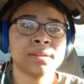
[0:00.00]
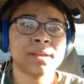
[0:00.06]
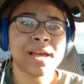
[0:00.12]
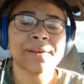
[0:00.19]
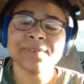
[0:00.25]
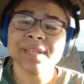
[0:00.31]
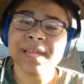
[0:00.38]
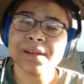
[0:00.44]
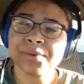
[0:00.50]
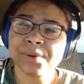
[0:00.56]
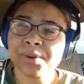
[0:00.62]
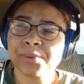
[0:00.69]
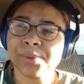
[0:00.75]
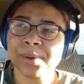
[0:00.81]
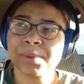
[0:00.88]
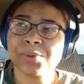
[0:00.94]
I feel like
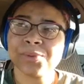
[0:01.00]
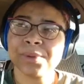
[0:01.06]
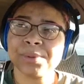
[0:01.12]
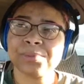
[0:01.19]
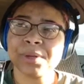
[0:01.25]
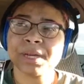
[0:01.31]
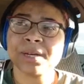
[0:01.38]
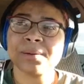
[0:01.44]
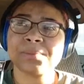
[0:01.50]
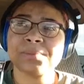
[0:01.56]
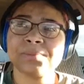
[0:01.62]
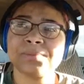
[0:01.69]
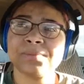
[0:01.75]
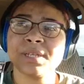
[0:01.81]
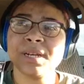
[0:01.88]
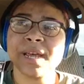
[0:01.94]
grown women would pick up
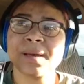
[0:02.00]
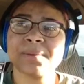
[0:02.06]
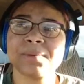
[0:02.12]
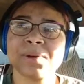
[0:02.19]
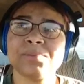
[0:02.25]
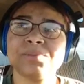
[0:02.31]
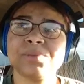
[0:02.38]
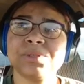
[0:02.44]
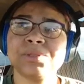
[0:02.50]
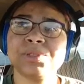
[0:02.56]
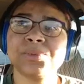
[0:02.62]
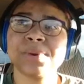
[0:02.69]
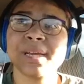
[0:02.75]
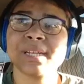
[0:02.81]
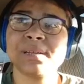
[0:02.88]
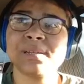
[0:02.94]
the napkin,
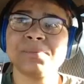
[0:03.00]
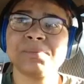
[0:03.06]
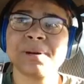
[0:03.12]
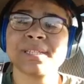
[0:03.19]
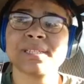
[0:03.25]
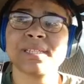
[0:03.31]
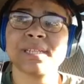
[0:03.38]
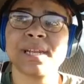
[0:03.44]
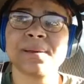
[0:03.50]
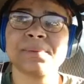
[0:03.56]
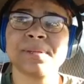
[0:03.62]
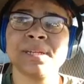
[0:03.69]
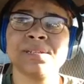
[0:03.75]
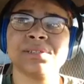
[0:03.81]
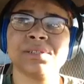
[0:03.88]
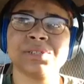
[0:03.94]
directly deposit the
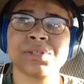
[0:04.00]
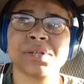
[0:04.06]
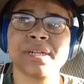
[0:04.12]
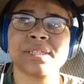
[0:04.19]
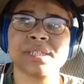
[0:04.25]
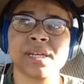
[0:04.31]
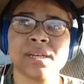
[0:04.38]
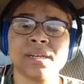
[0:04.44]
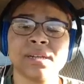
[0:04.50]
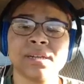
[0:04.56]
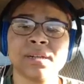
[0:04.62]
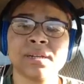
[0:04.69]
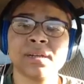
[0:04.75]
napkin into the trash can.